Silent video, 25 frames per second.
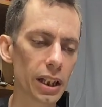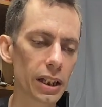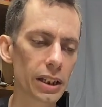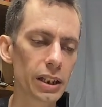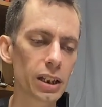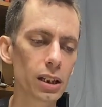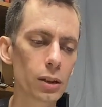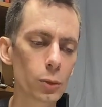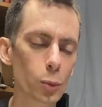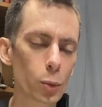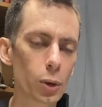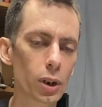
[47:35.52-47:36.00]

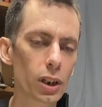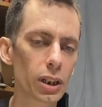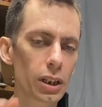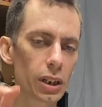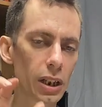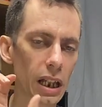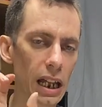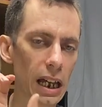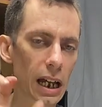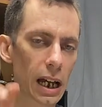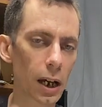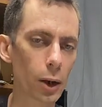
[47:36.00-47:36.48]

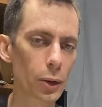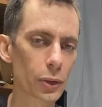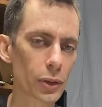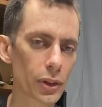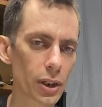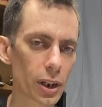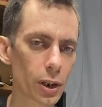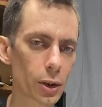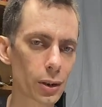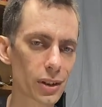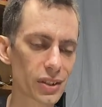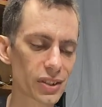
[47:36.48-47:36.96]
anyone
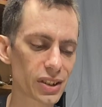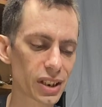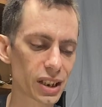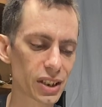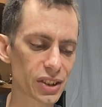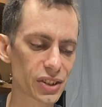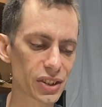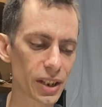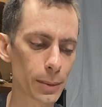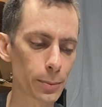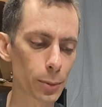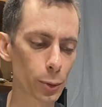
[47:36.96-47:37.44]
out there is
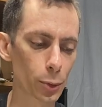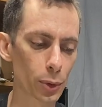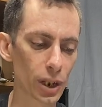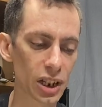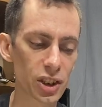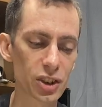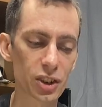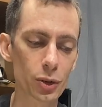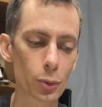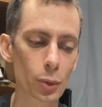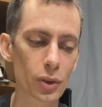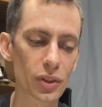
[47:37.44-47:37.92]
in
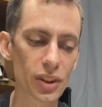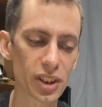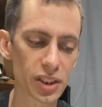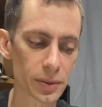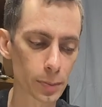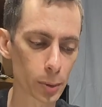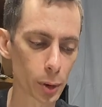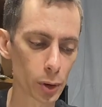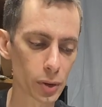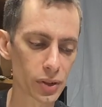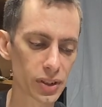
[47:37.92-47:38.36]
separation with this